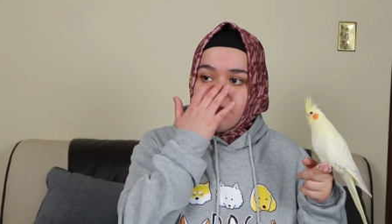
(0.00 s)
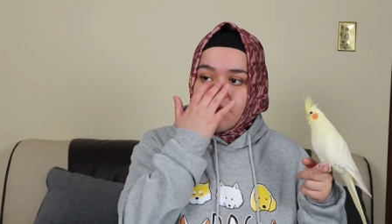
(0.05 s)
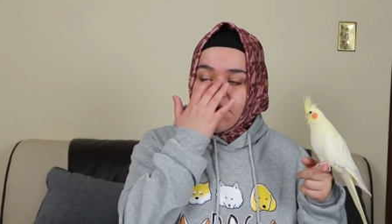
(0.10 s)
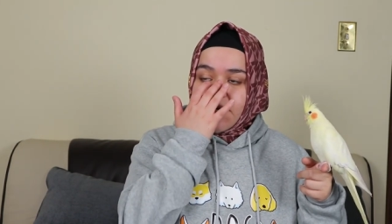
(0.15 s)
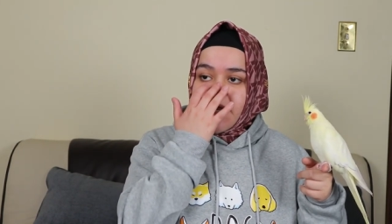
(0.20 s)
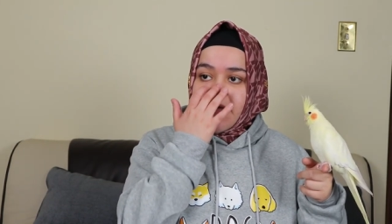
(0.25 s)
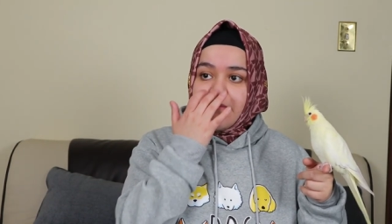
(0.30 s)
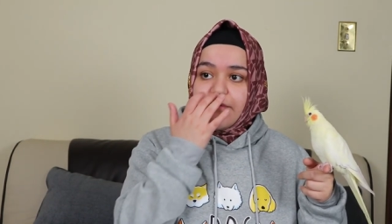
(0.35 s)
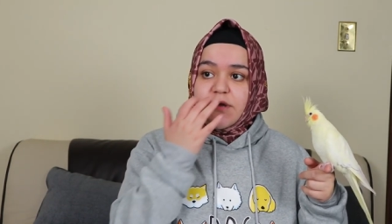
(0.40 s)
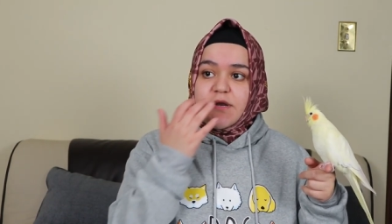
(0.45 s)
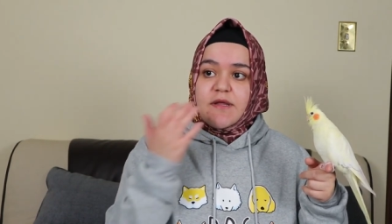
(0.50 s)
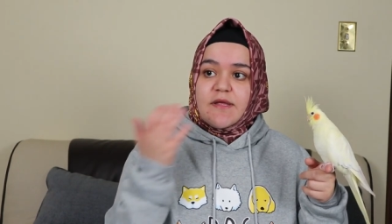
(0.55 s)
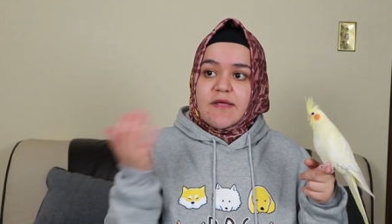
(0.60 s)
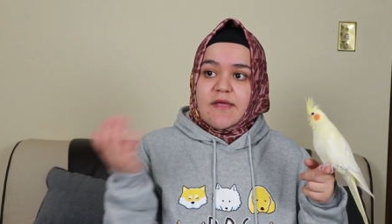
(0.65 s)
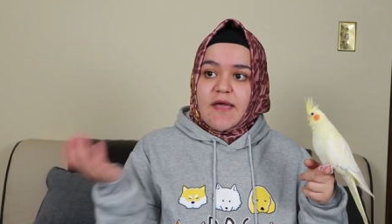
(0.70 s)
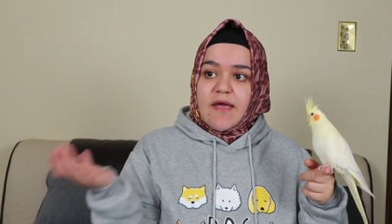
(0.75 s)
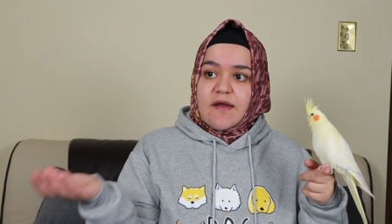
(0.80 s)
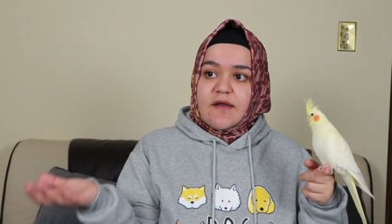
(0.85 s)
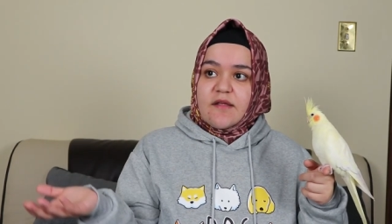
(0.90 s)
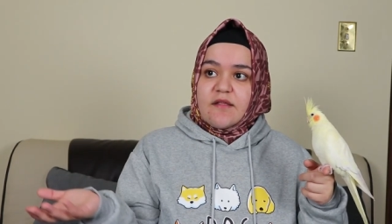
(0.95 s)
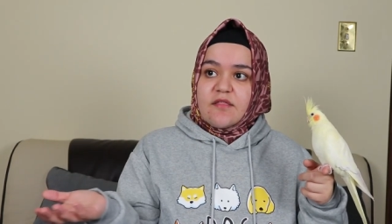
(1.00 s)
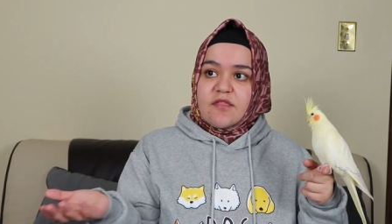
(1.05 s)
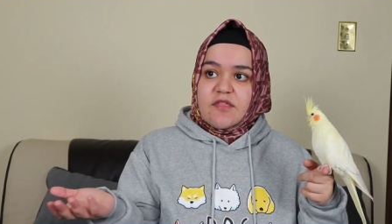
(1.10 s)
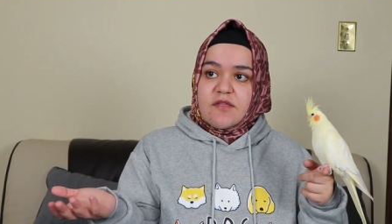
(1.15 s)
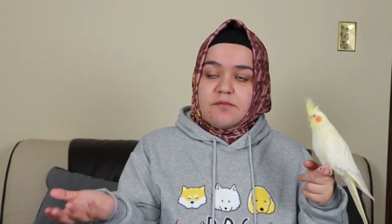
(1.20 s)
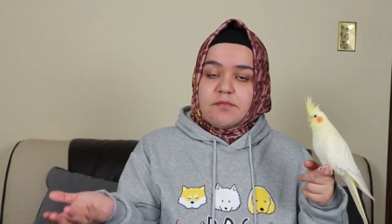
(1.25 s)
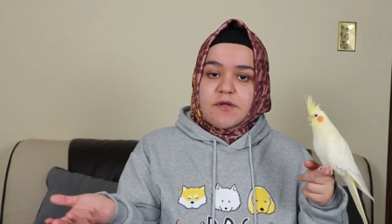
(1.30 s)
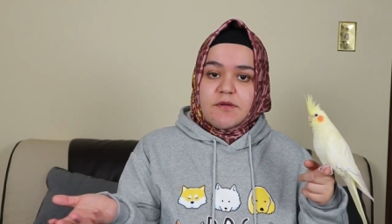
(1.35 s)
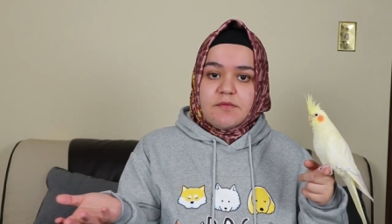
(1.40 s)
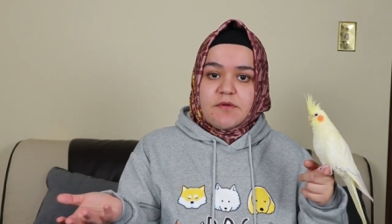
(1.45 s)
But I wouldn't get it
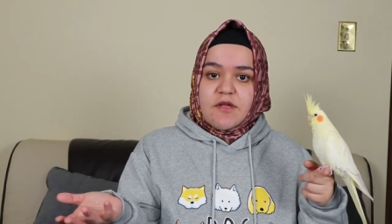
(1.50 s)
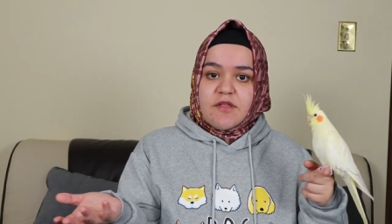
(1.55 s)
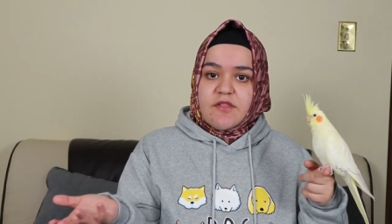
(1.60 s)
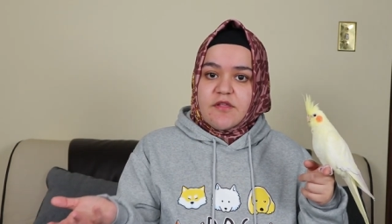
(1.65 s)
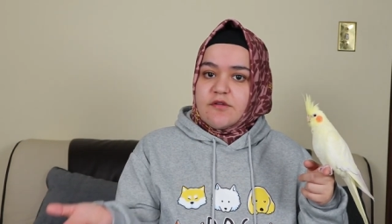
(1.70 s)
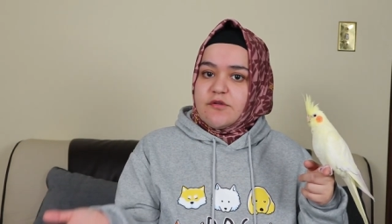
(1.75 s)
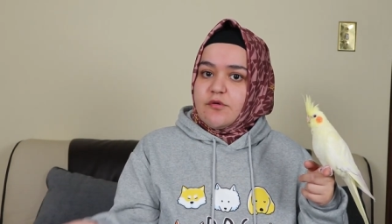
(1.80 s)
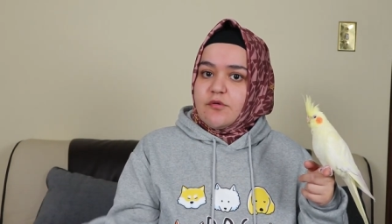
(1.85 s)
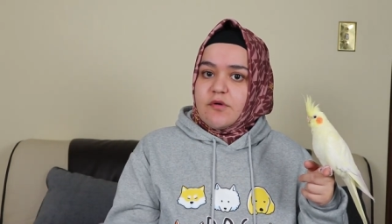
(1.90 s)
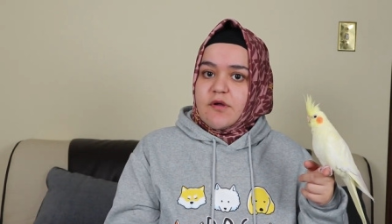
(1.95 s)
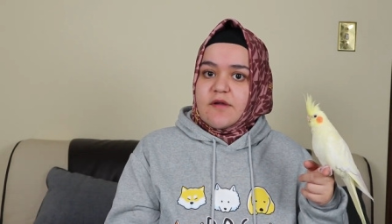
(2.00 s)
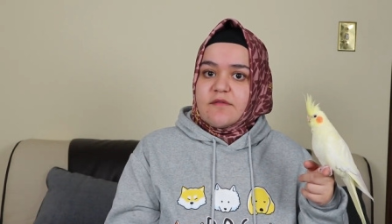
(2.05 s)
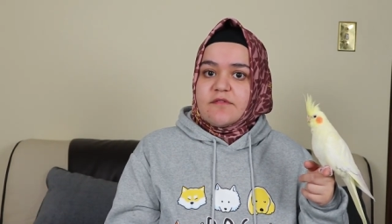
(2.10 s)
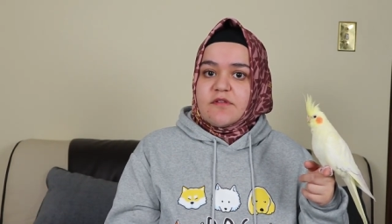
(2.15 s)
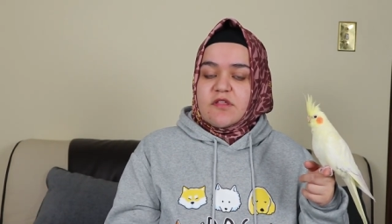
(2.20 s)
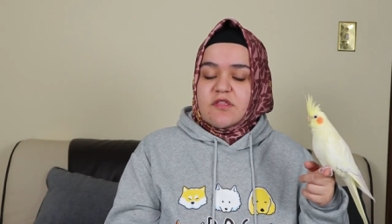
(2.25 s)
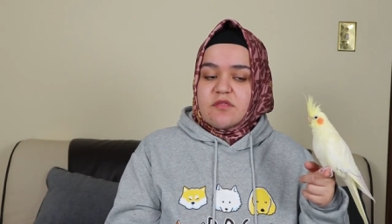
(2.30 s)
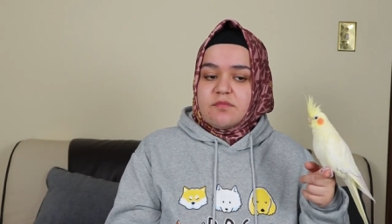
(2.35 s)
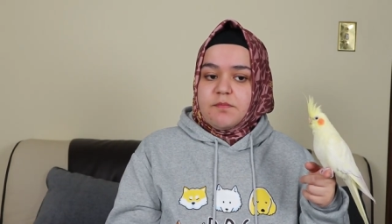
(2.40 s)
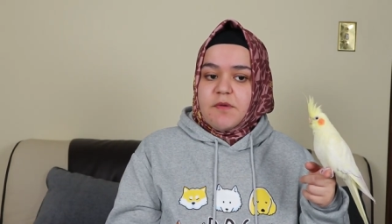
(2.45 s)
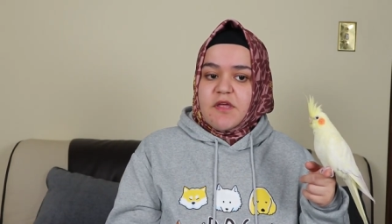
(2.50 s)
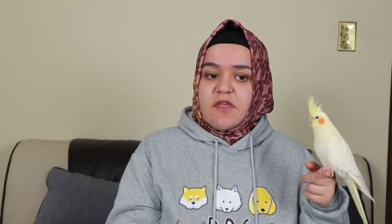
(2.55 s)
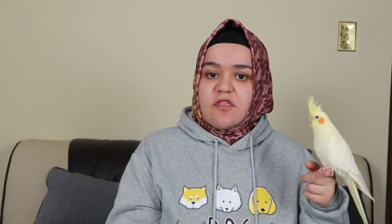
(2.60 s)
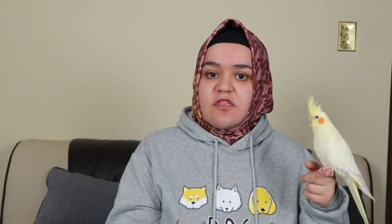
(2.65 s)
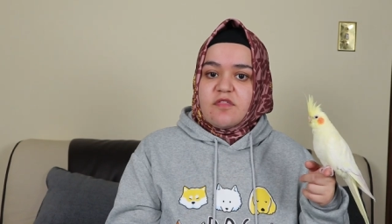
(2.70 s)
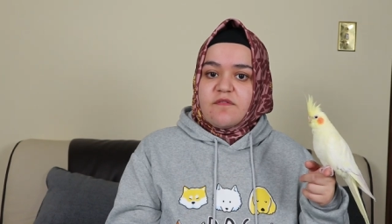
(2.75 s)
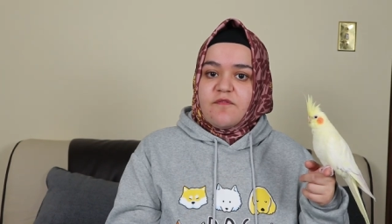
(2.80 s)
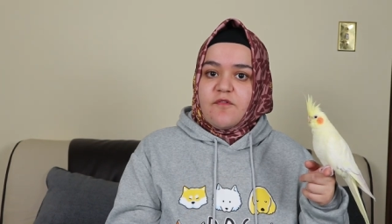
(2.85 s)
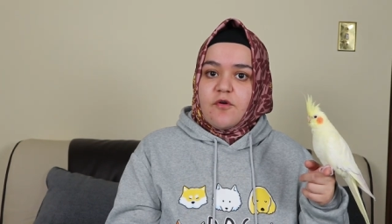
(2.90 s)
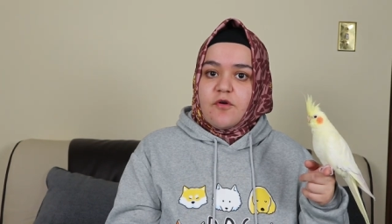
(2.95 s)
simply because I don't have the
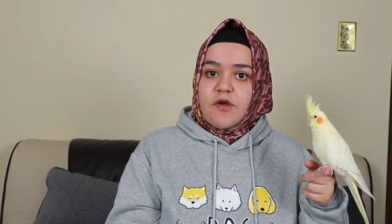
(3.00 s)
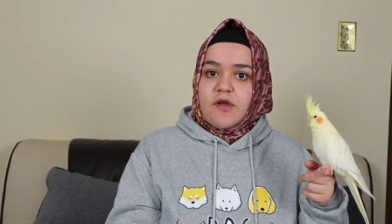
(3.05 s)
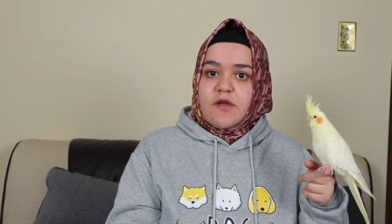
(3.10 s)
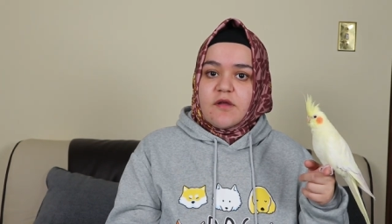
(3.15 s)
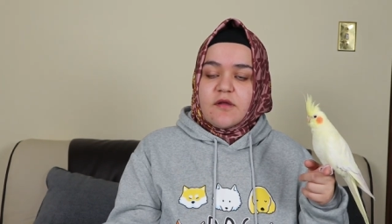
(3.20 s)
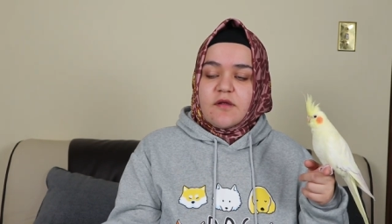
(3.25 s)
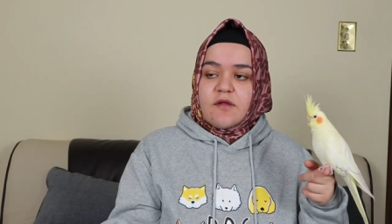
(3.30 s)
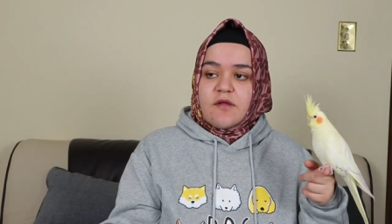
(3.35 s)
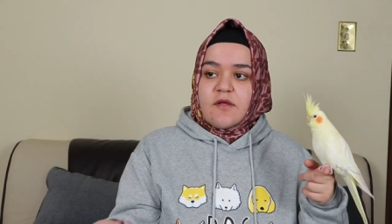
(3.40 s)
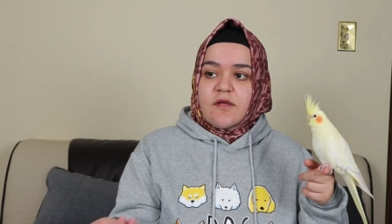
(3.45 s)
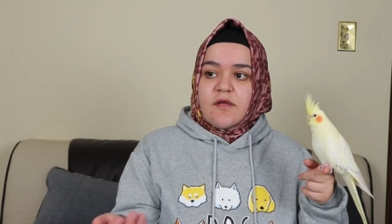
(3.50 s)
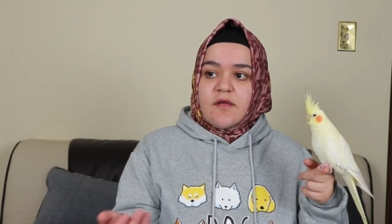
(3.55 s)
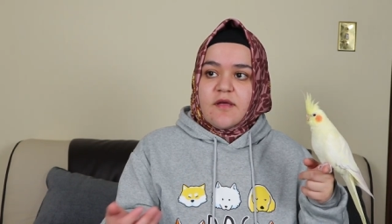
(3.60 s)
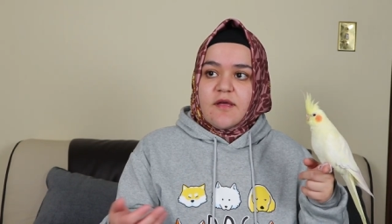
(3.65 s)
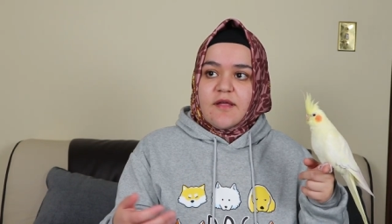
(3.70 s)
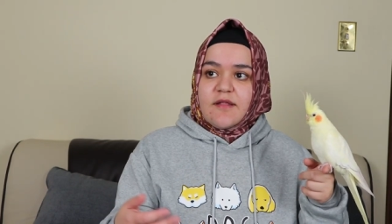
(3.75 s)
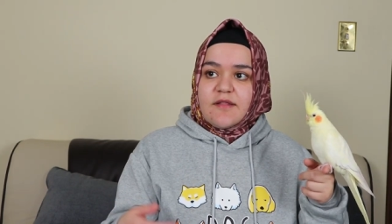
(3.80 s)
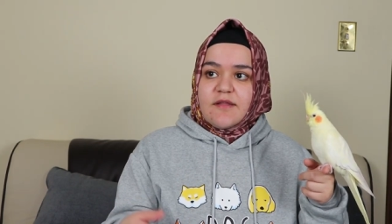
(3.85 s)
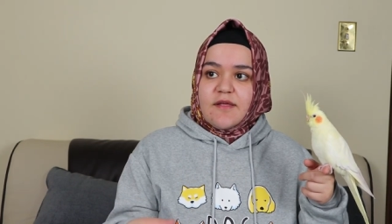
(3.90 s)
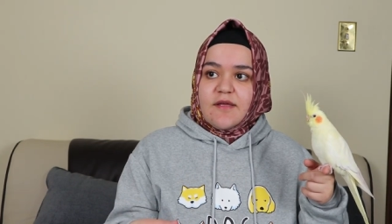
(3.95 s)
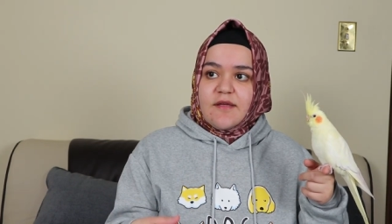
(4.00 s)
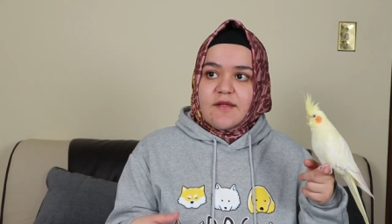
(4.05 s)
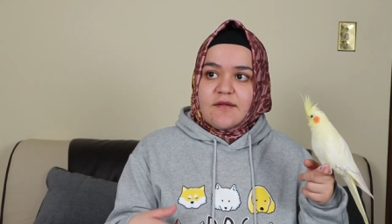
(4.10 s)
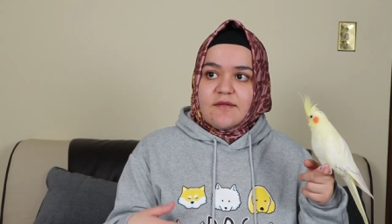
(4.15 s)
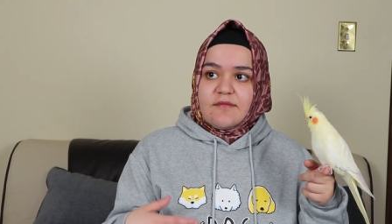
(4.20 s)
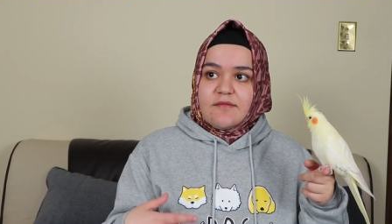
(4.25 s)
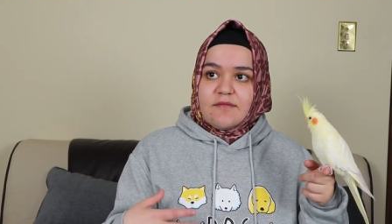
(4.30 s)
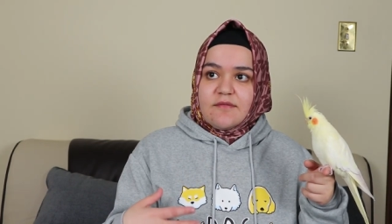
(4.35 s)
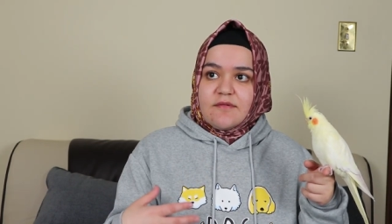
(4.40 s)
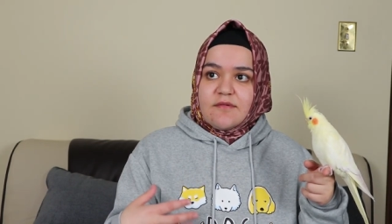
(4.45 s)
space for it. And
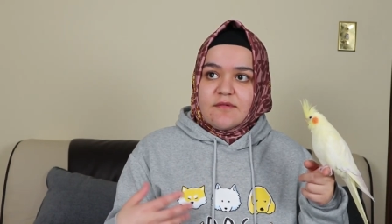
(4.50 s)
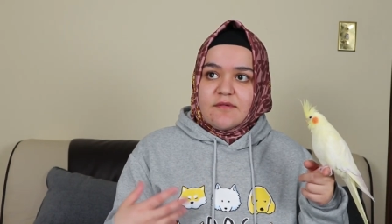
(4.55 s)
then